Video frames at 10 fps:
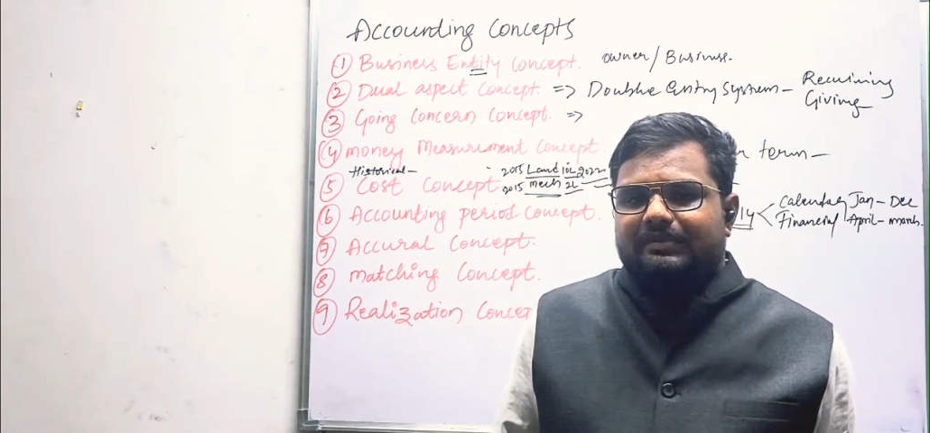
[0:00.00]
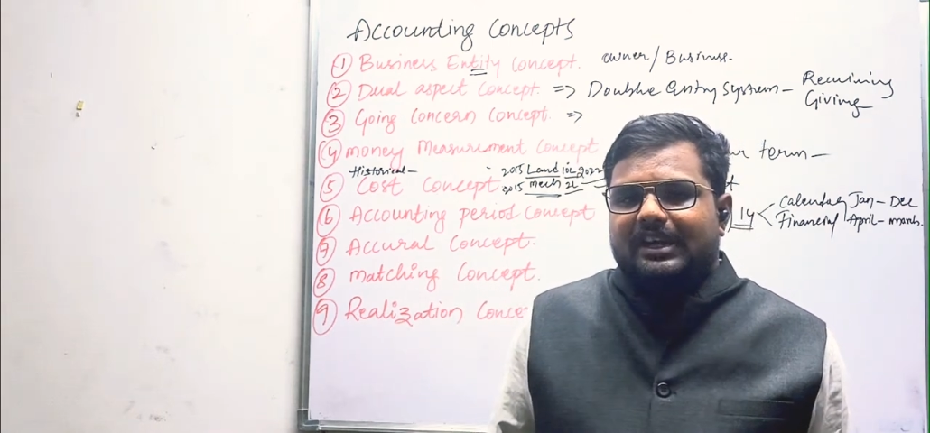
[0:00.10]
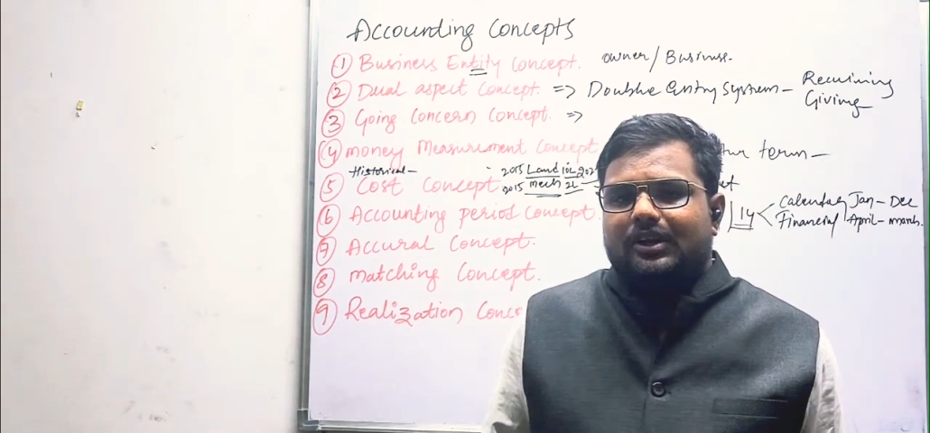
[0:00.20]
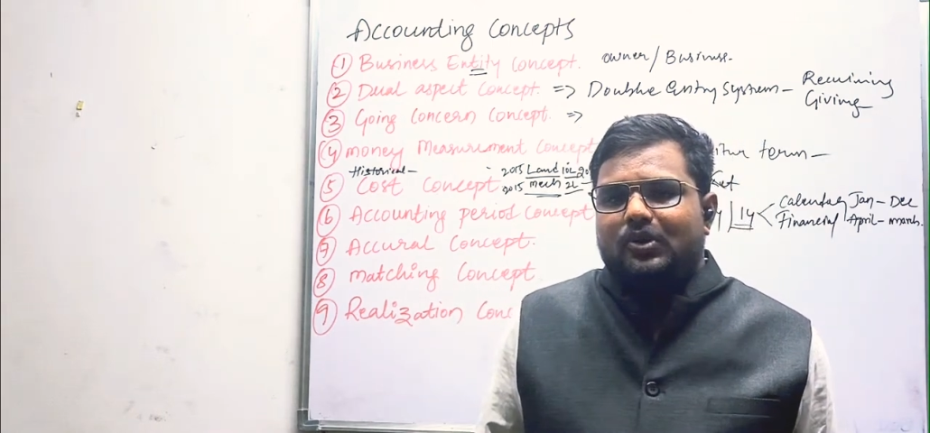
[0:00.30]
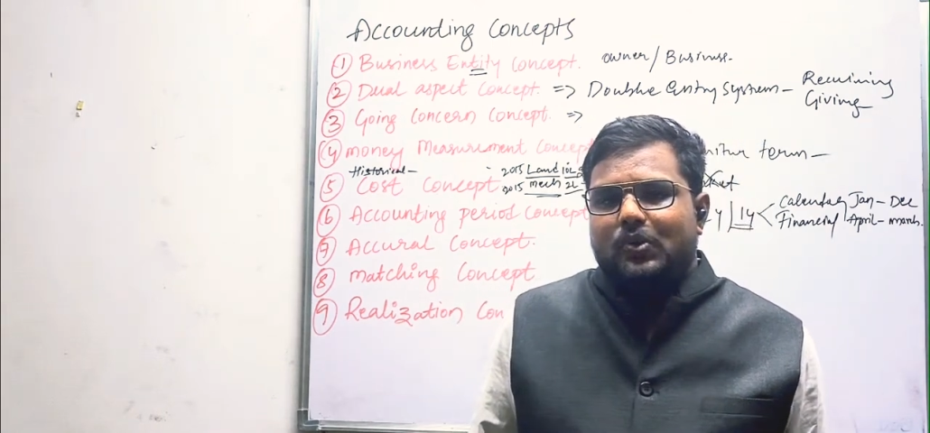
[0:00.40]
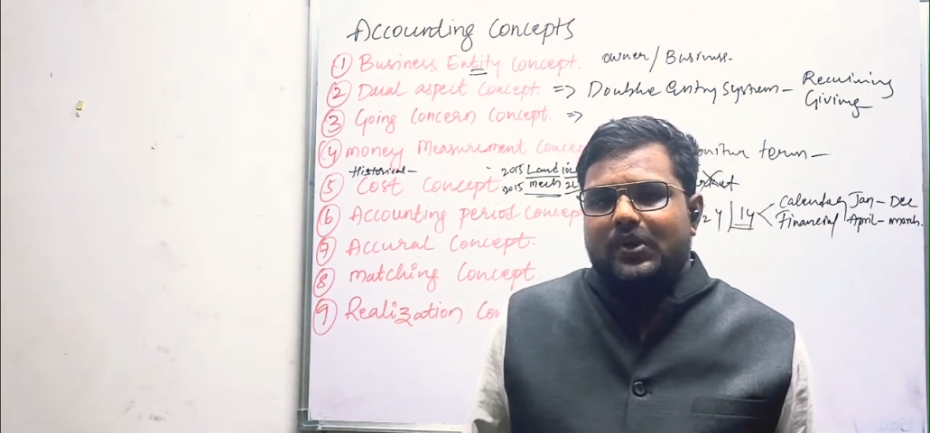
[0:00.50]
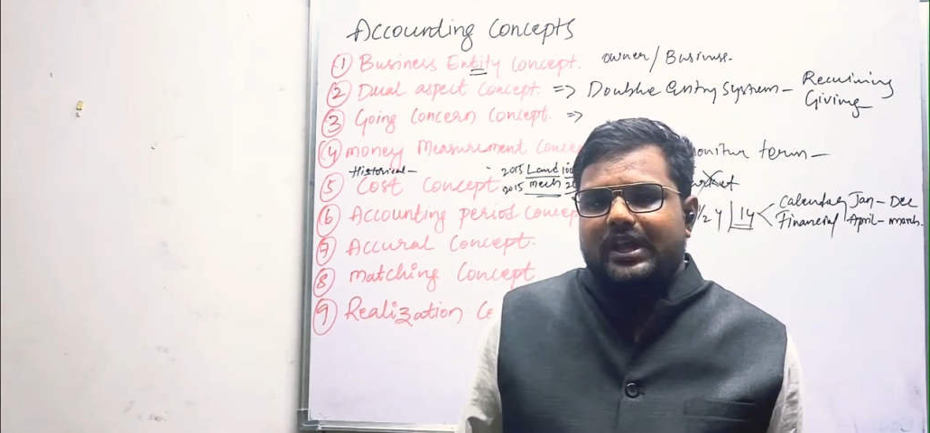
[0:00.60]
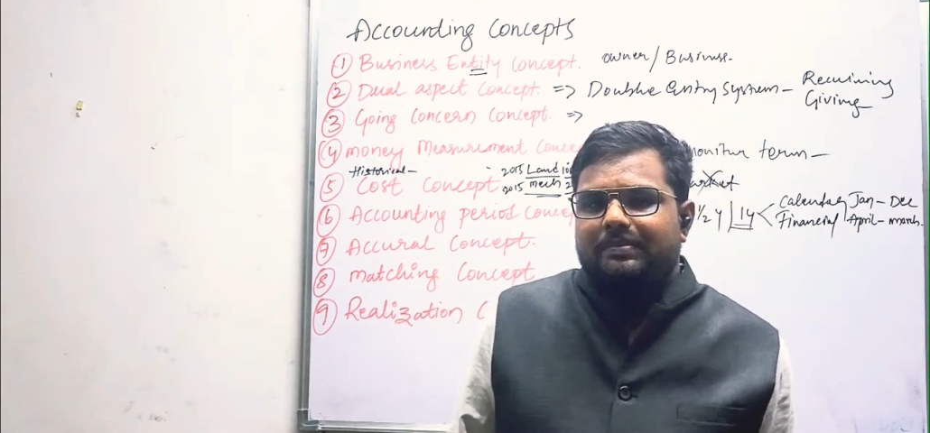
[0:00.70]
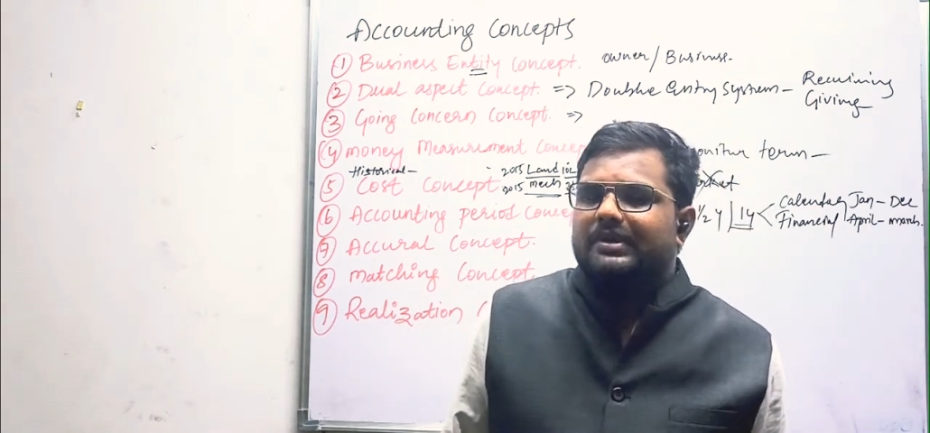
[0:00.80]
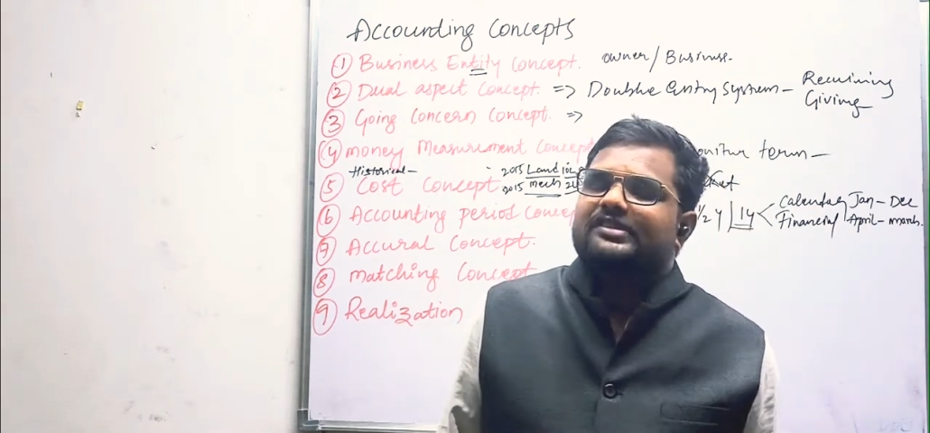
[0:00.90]
we are
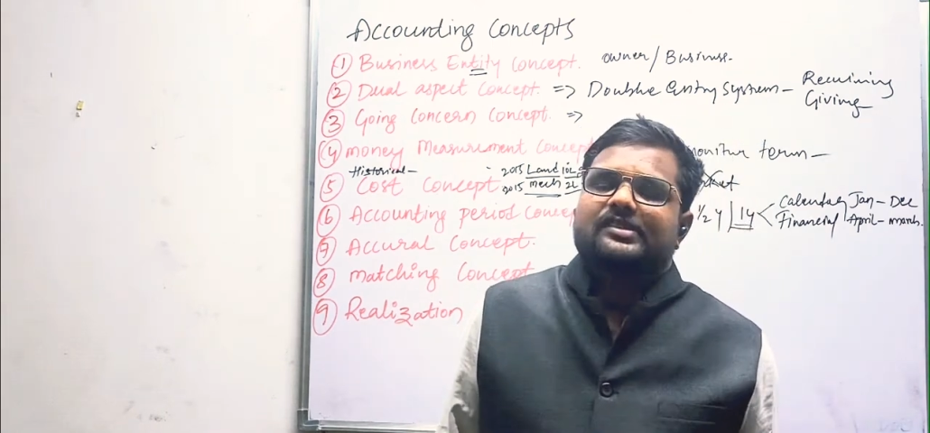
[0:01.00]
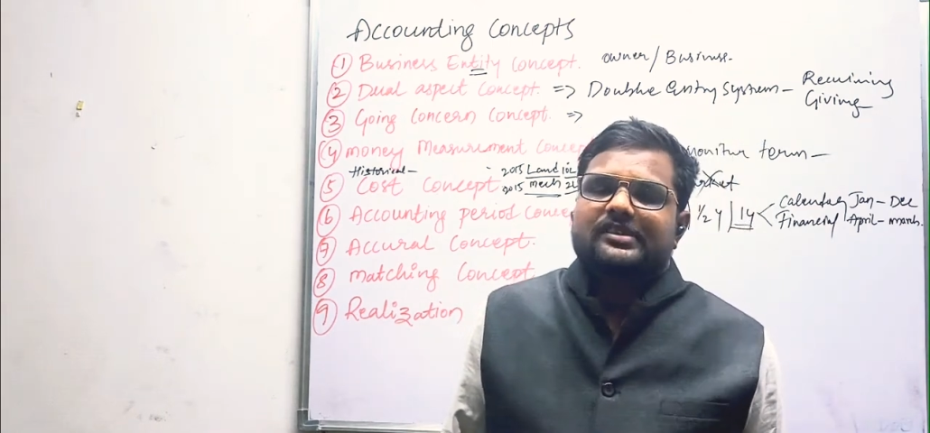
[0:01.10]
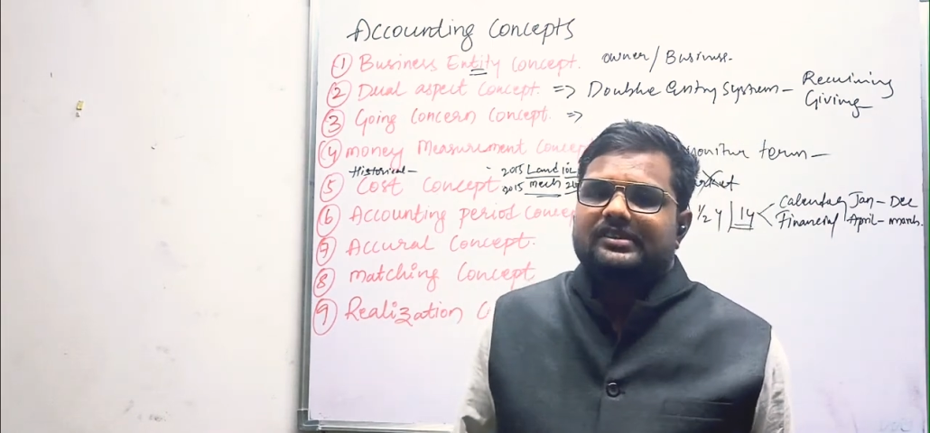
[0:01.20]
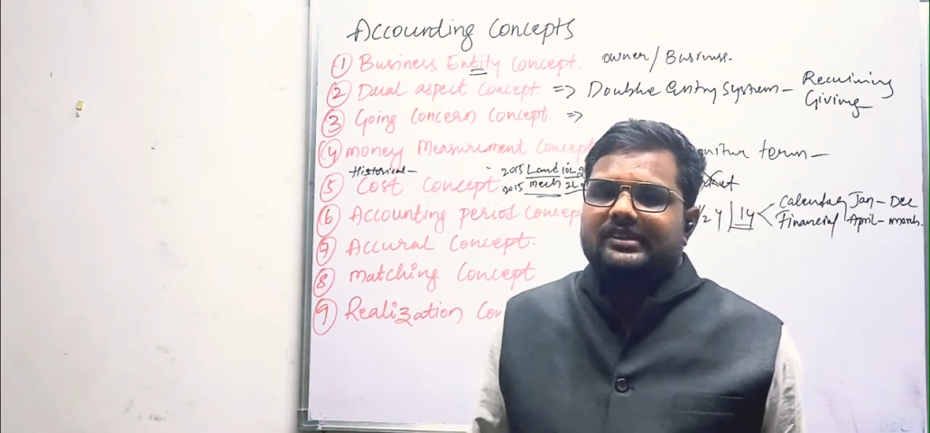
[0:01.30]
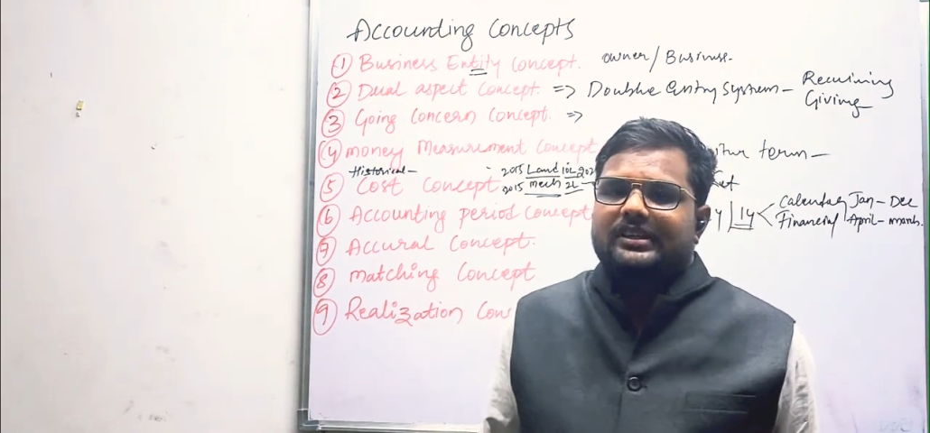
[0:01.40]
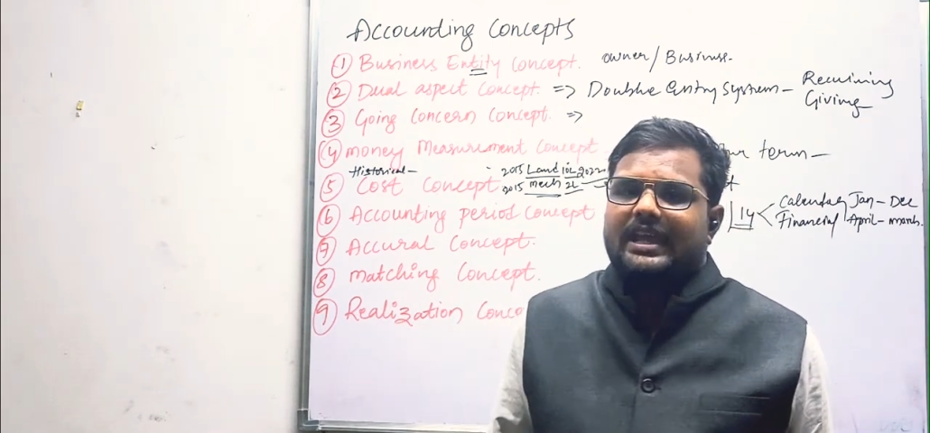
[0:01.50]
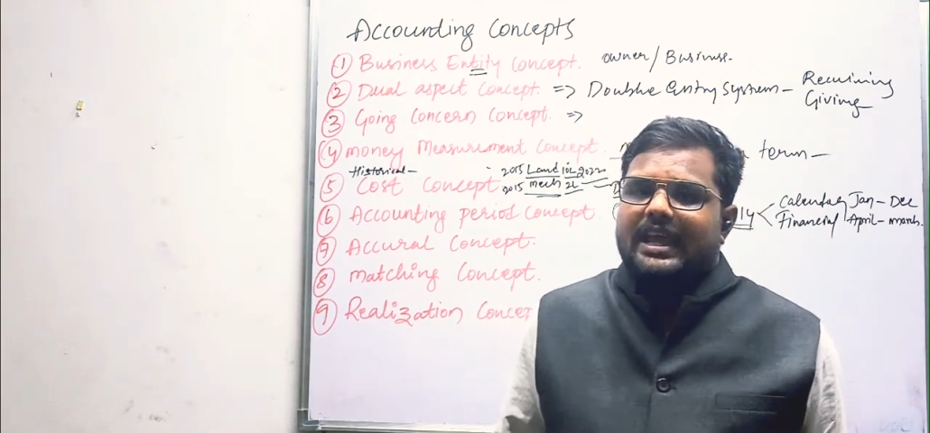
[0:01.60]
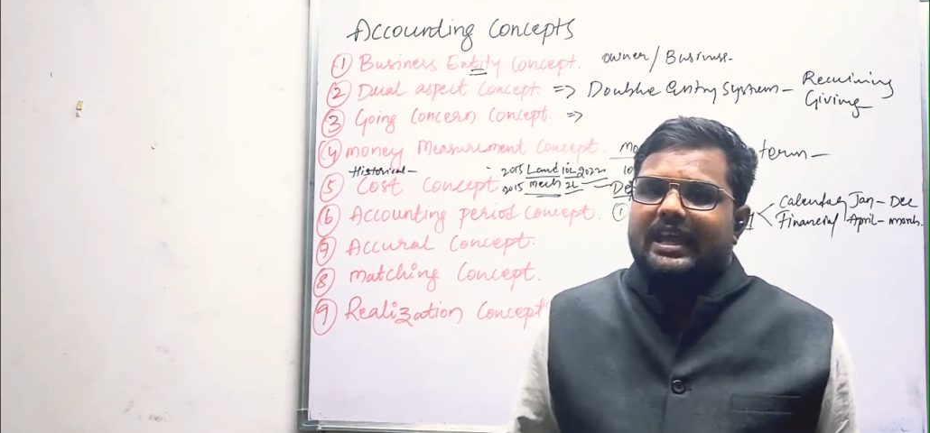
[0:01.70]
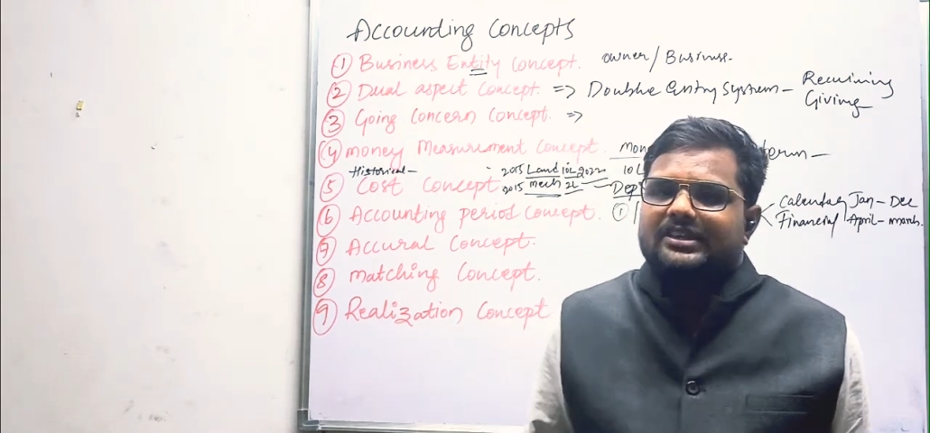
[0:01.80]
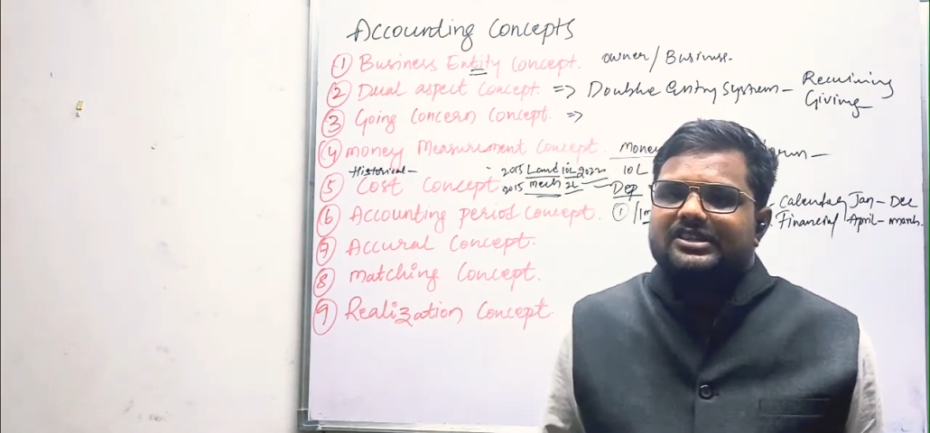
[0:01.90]
doing business in
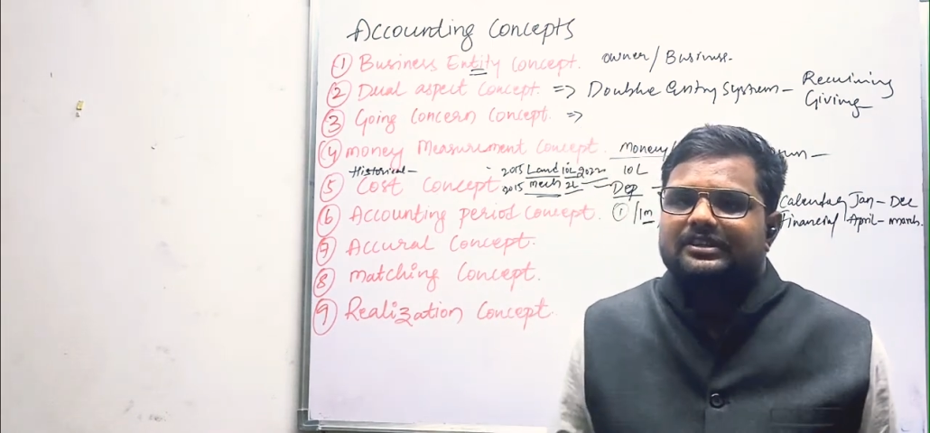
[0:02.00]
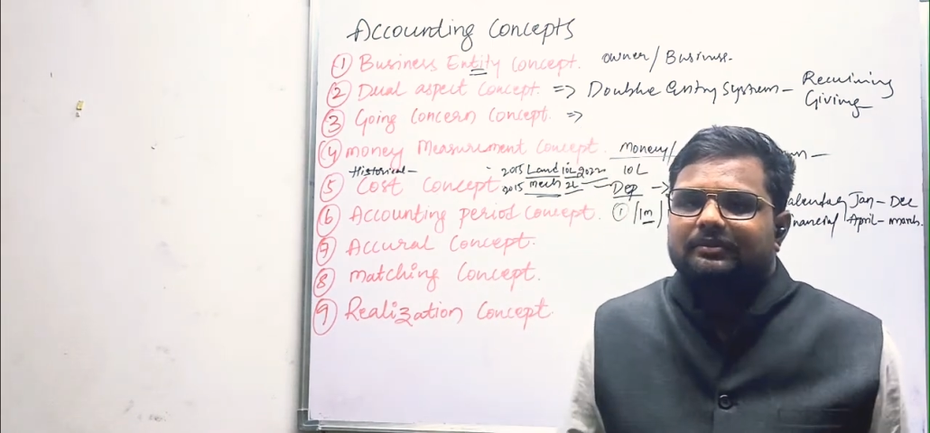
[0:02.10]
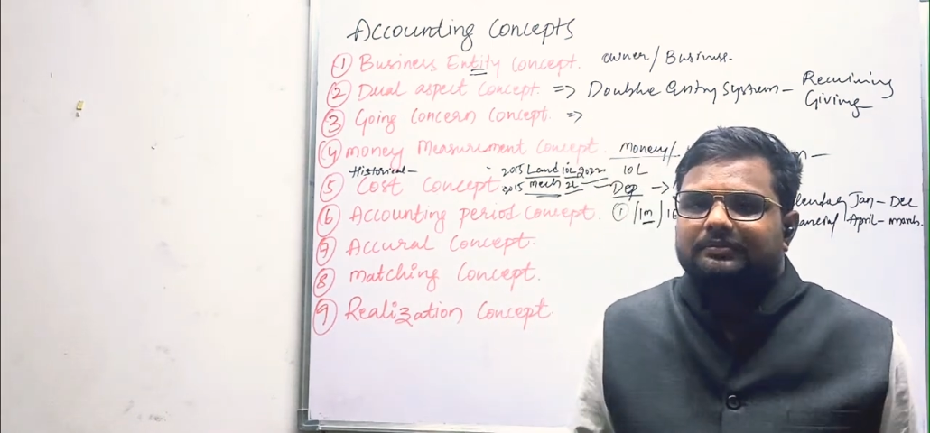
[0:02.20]
cash,